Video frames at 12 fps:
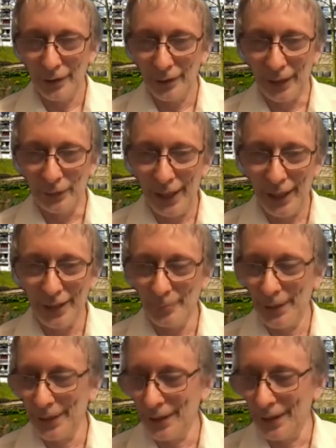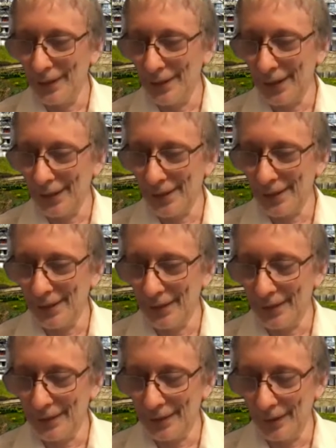They're random in the sense
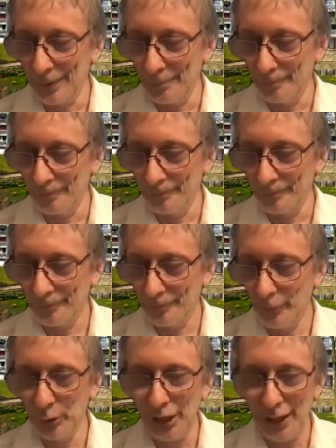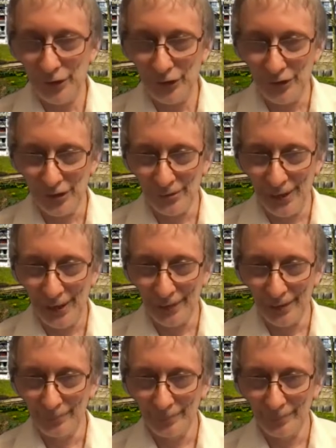that mutations are random.